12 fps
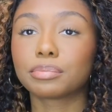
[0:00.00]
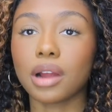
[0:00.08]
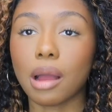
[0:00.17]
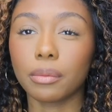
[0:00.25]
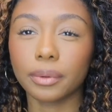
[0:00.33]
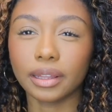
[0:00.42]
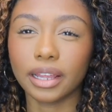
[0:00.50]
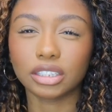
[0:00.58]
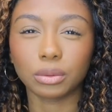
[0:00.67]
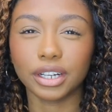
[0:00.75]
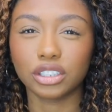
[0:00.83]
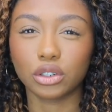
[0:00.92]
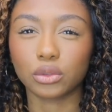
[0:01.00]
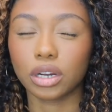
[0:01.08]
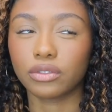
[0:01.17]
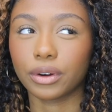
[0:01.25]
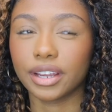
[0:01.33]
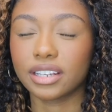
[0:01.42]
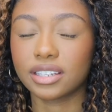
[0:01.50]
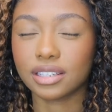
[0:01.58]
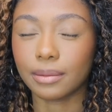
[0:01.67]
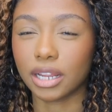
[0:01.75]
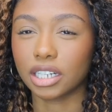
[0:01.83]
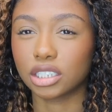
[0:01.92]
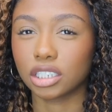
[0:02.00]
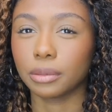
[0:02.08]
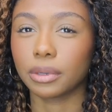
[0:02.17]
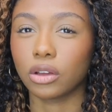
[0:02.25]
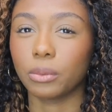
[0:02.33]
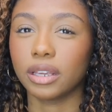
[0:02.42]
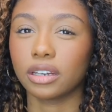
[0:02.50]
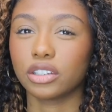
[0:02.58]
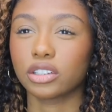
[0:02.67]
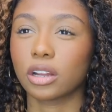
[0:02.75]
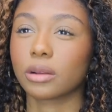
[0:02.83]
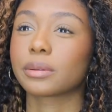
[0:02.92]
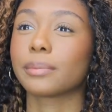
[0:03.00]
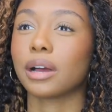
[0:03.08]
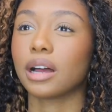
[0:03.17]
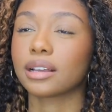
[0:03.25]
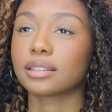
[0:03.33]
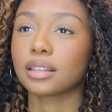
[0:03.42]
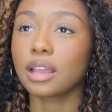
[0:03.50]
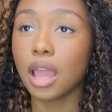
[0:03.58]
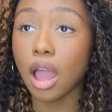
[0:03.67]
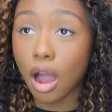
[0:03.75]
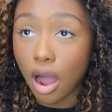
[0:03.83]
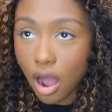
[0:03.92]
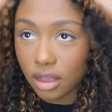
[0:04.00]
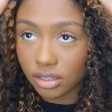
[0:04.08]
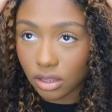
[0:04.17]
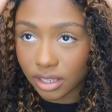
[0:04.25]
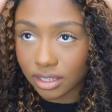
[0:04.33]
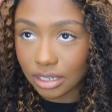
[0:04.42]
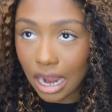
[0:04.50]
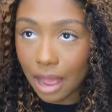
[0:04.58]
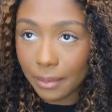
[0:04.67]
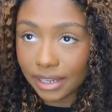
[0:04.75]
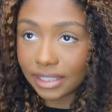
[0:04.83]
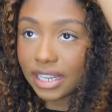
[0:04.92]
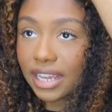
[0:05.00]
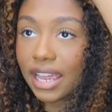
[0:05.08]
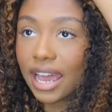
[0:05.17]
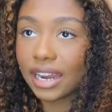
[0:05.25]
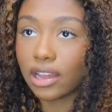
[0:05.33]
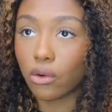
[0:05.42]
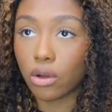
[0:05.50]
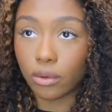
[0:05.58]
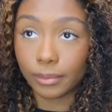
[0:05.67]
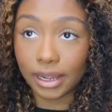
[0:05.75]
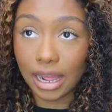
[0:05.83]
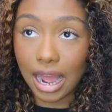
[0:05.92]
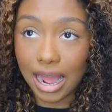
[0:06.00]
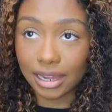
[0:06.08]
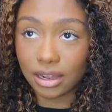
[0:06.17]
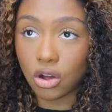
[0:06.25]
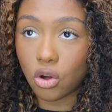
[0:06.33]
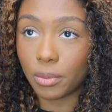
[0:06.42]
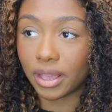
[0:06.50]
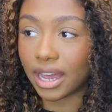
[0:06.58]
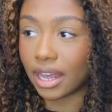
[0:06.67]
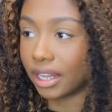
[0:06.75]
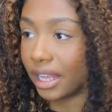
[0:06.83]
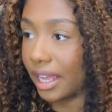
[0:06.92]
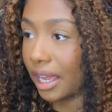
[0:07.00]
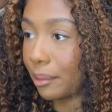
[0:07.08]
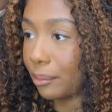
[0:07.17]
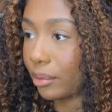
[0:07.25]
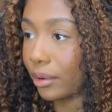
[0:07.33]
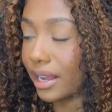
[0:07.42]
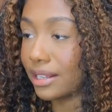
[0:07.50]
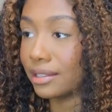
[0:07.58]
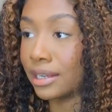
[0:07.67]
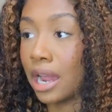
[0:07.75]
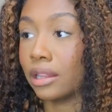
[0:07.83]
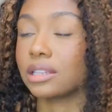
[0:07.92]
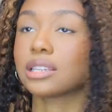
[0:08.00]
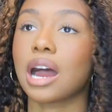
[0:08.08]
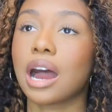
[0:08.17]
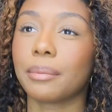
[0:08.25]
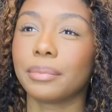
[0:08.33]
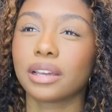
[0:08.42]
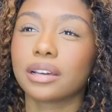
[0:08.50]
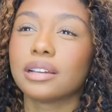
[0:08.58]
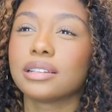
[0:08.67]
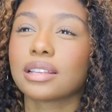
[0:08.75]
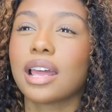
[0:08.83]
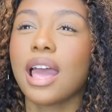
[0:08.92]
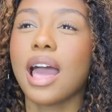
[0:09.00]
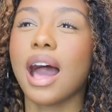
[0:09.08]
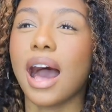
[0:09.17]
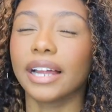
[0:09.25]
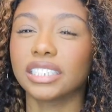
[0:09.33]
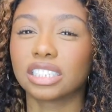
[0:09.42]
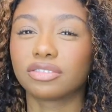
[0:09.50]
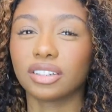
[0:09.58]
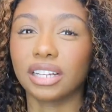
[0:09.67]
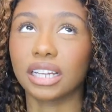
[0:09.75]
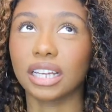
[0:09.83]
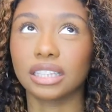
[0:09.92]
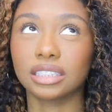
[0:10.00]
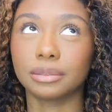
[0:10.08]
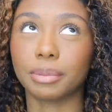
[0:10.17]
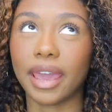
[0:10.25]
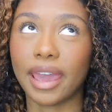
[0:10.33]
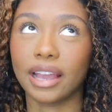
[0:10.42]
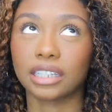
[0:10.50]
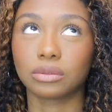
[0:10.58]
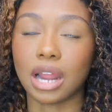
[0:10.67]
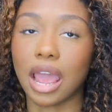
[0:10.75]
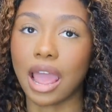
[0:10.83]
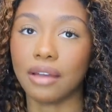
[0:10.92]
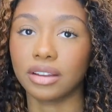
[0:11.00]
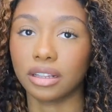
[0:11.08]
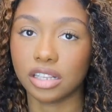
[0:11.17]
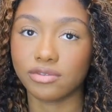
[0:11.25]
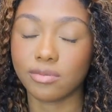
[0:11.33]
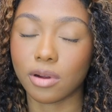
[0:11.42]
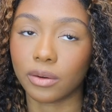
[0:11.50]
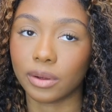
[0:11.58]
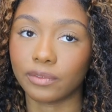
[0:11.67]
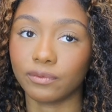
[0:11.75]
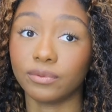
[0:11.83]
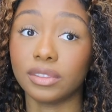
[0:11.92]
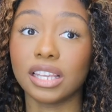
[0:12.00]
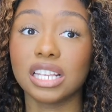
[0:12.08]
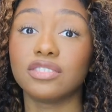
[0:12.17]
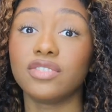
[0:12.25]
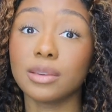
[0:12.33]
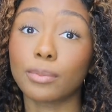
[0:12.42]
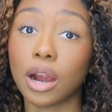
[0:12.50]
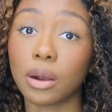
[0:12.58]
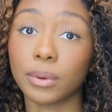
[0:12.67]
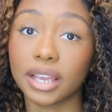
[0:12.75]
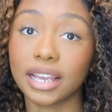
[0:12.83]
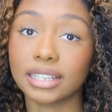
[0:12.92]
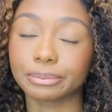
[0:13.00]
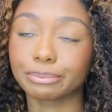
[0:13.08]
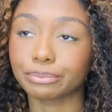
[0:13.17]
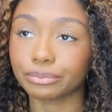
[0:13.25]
is probably like 22 or 24 inches. I'm not sure, but it'll be in the description box. Also, this time I did kind of go in with my hot comb and kind of like press down the top because I just feel like in the past when I have done these V-part these V-part wigs,